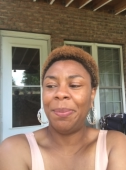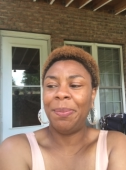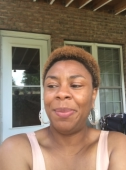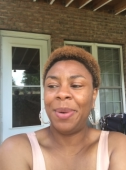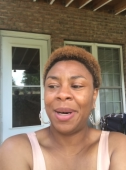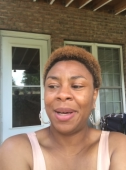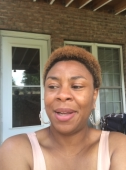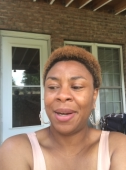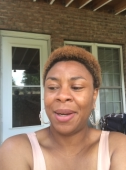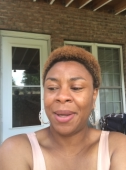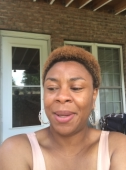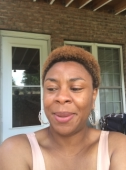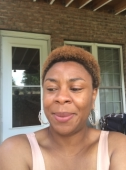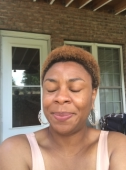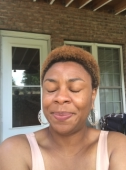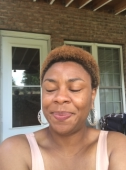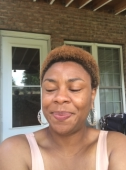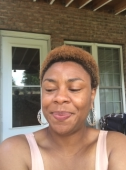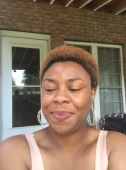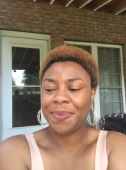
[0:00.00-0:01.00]
But
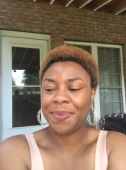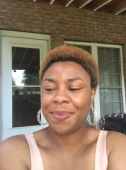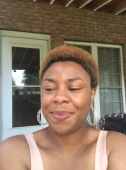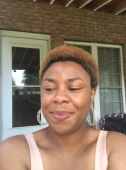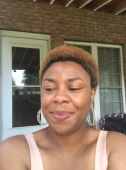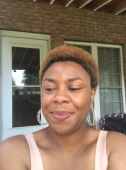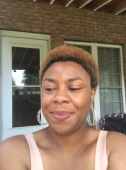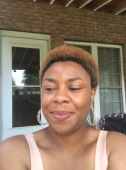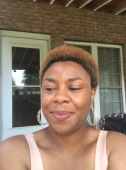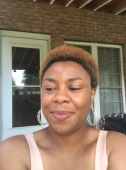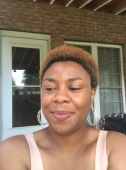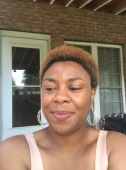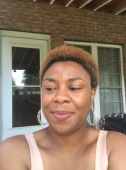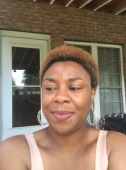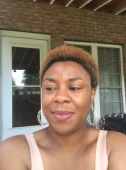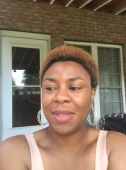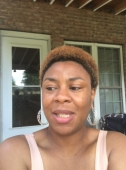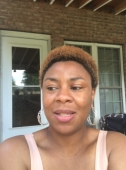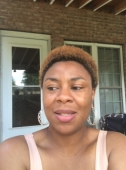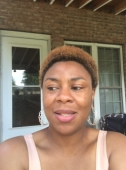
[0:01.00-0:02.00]
um,
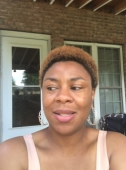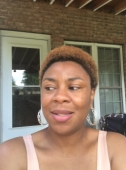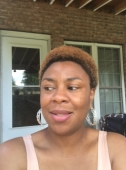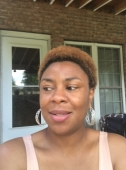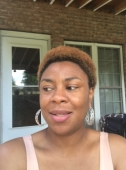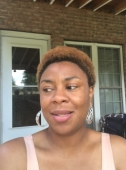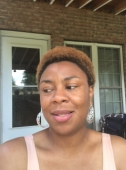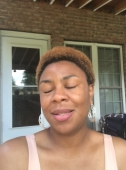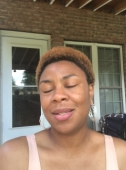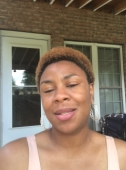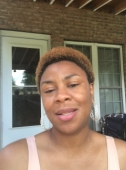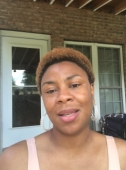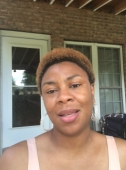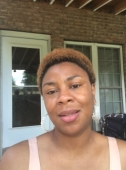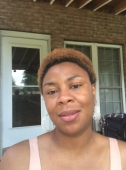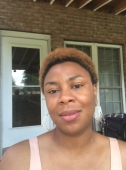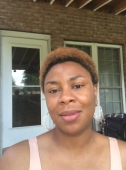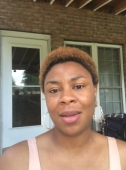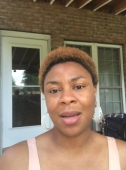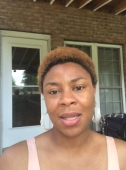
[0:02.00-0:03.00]
this is this is it.
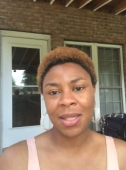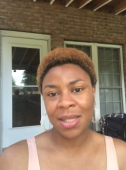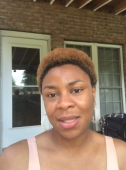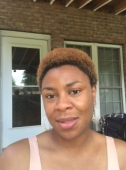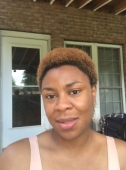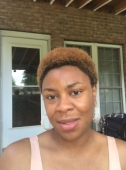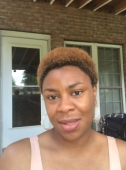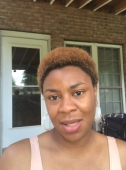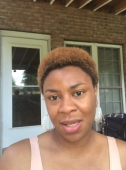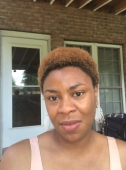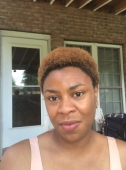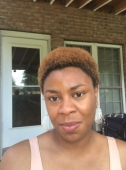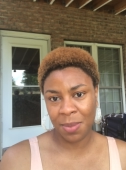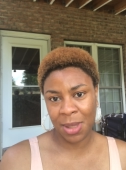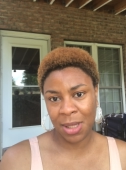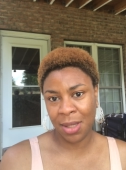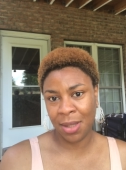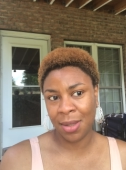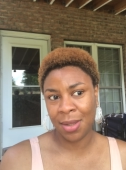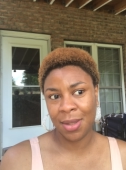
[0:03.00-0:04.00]
God didn't save
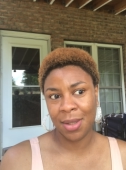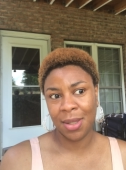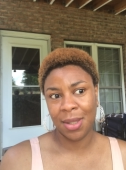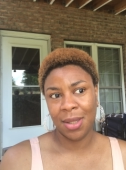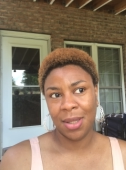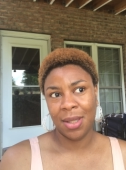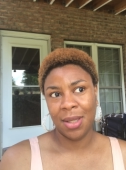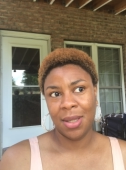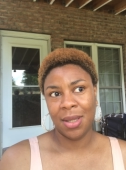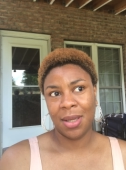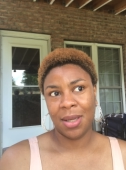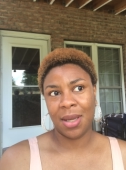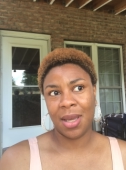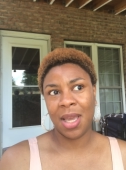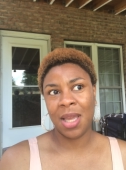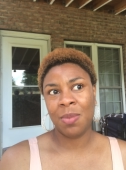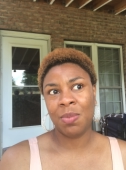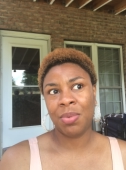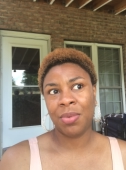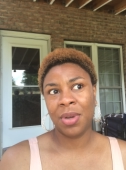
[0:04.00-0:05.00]
me
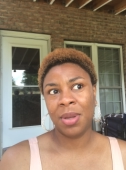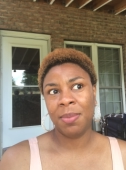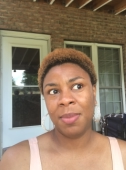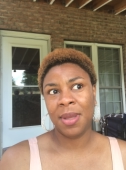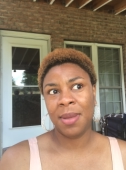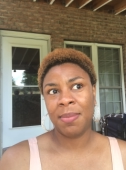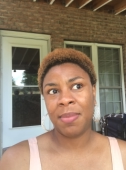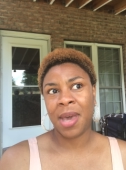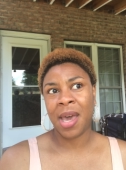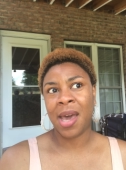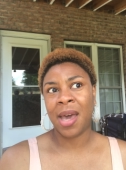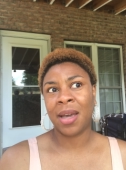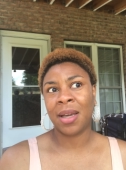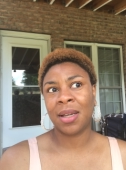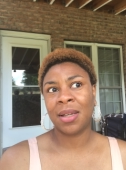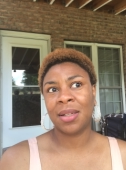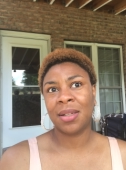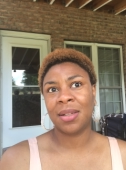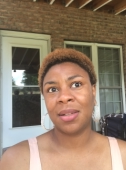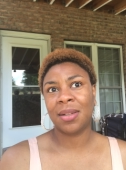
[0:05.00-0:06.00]
and bring me back
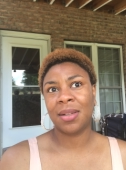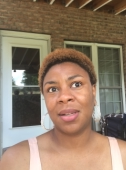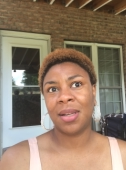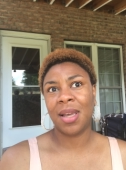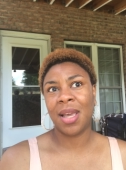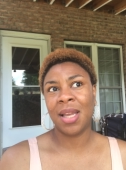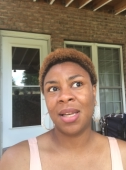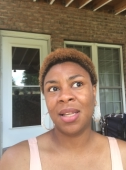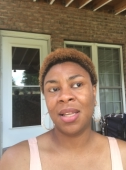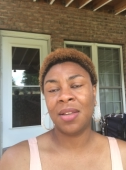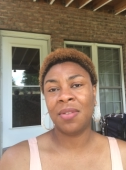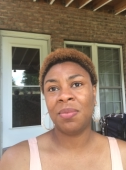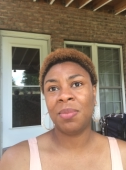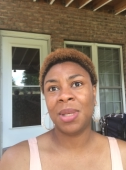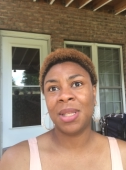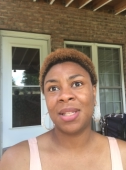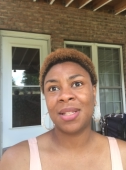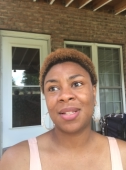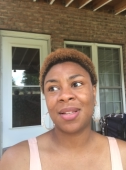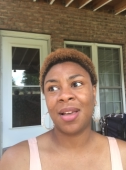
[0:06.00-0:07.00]
and give
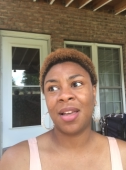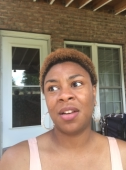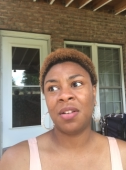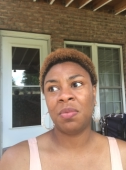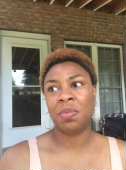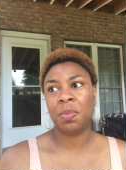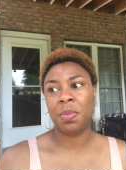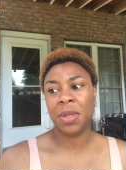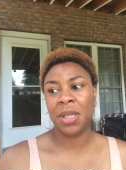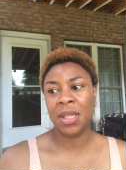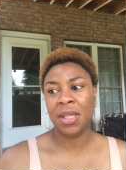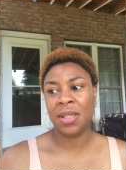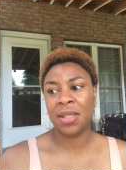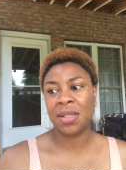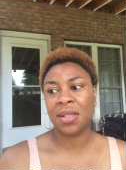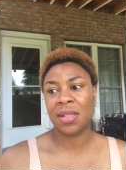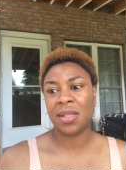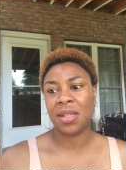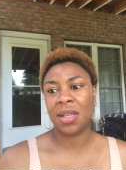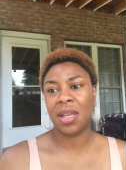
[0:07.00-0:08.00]
me this kind of
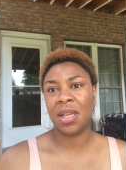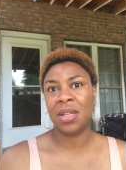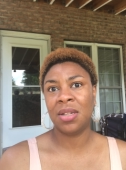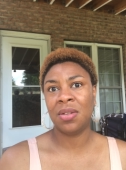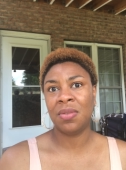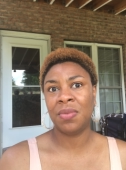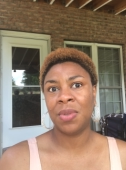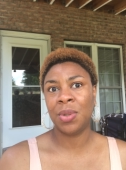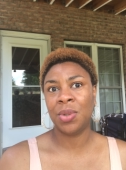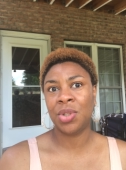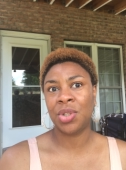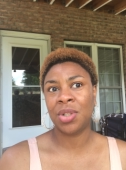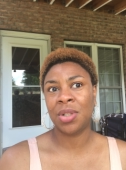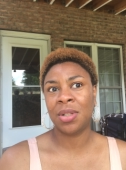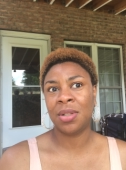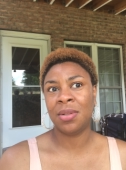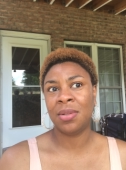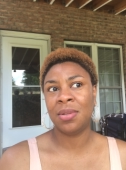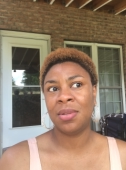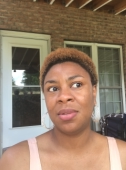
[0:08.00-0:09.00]
peace and
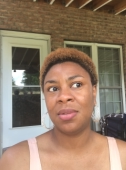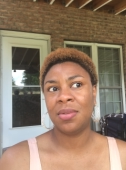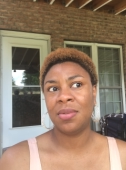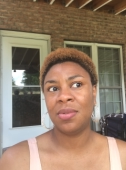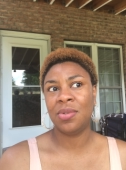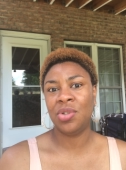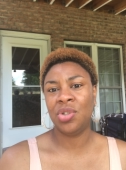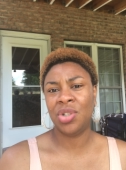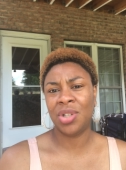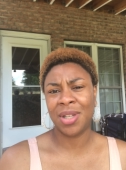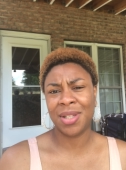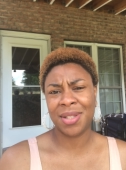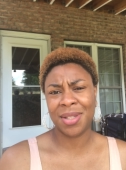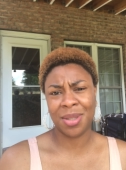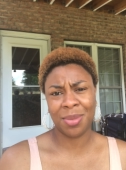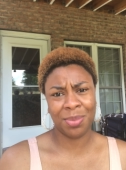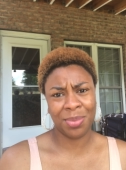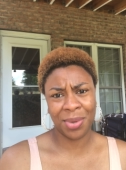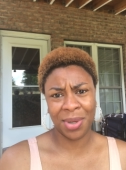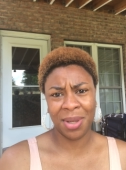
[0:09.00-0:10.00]
devotion just
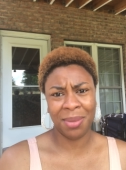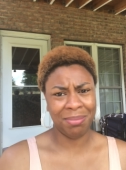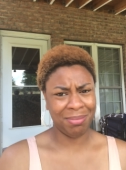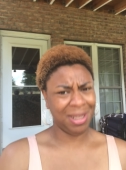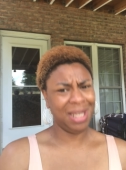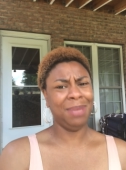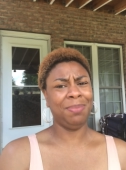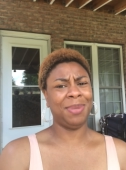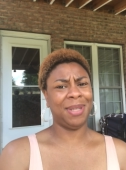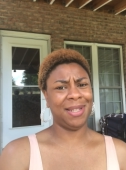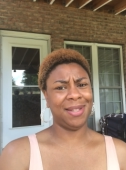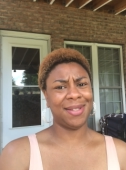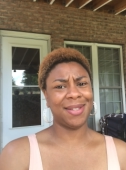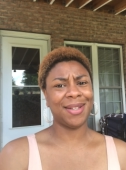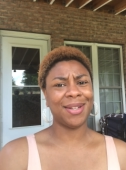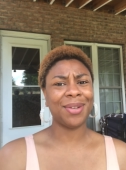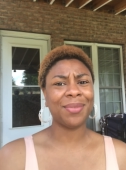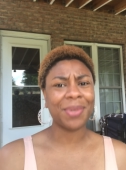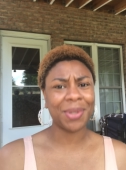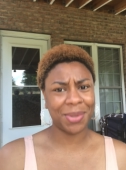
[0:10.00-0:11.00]
to bring me peace
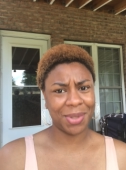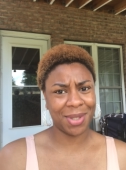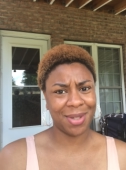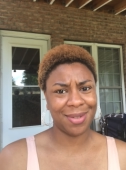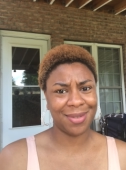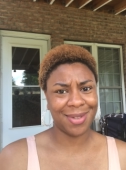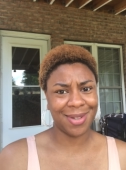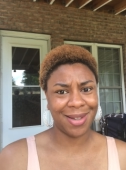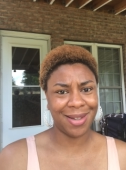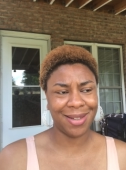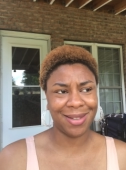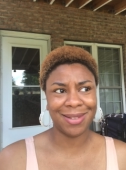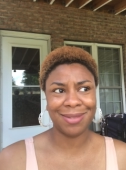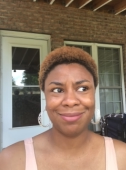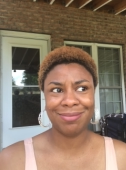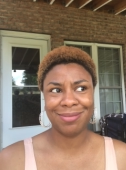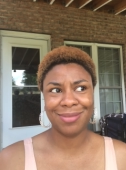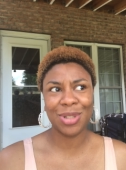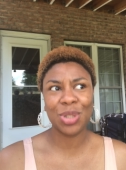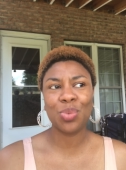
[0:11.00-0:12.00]
and devotion. Like
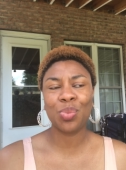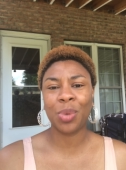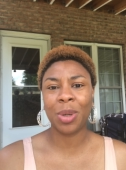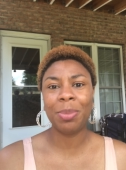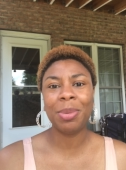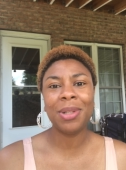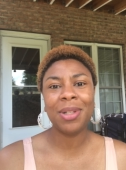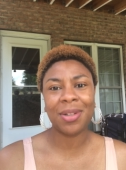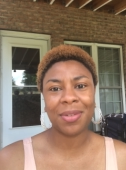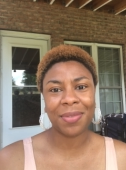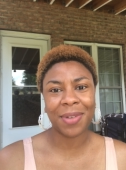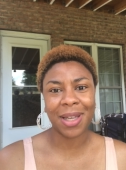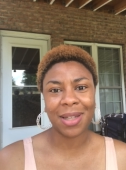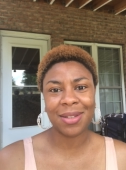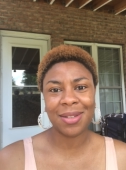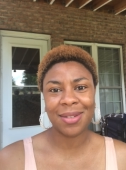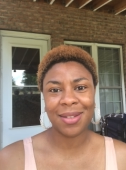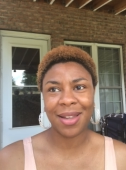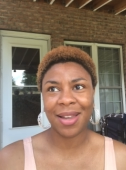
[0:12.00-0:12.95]
it's a ripple effect.